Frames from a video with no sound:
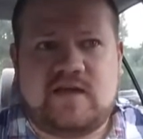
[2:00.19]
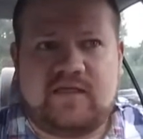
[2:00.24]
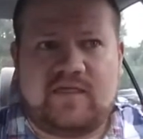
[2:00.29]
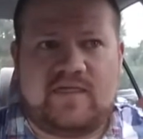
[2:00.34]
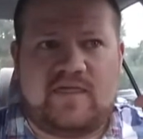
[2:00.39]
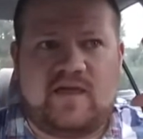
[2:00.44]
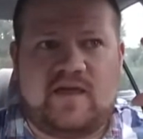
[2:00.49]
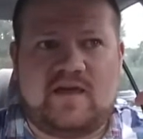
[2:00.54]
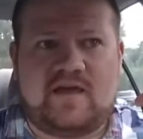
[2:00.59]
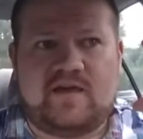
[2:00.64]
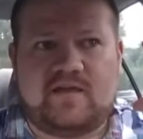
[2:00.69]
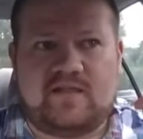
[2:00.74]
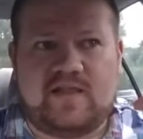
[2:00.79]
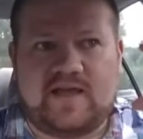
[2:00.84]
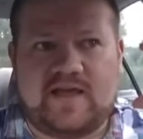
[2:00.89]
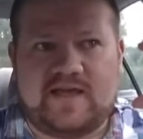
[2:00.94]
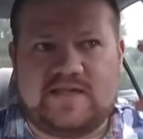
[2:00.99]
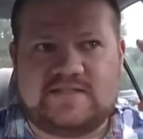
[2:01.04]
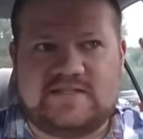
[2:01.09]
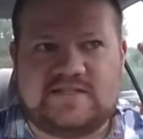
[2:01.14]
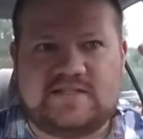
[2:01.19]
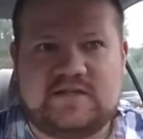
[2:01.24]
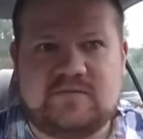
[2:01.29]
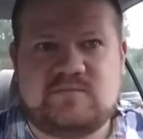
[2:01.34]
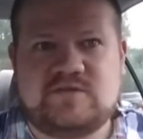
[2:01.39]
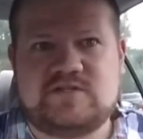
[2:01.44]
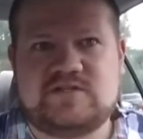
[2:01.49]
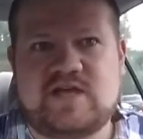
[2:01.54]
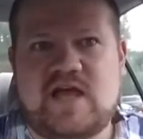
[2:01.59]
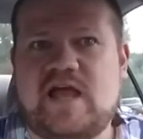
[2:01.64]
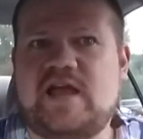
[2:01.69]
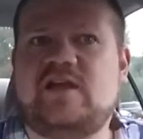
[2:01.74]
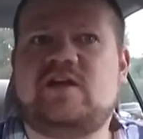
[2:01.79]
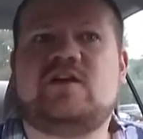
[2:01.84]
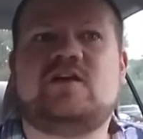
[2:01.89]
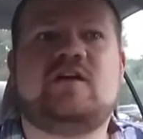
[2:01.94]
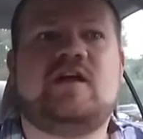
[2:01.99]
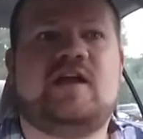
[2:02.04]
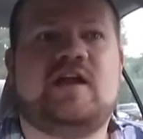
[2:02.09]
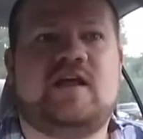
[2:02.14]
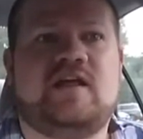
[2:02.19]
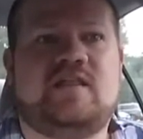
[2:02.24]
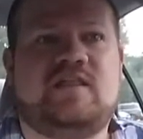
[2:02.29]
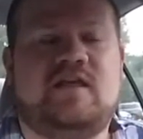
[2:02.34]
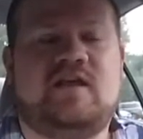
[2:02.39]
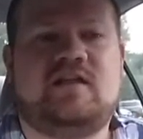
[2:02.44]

I think like a system designer and I